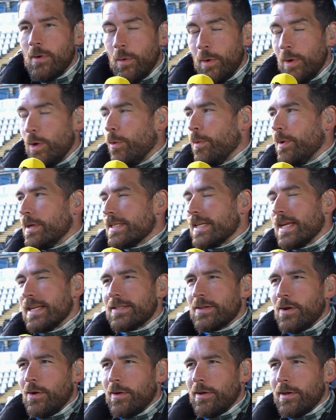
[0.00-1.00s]
Well, we always say
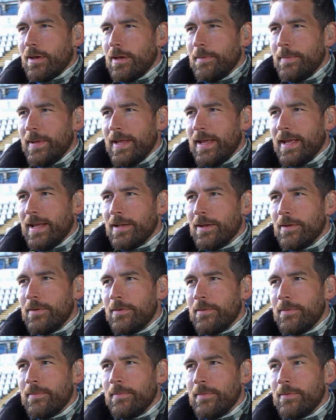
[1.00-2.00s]
Scotland are going to beat
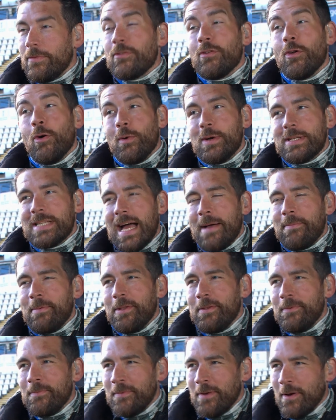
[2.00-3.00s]
England. It doesn't always happen.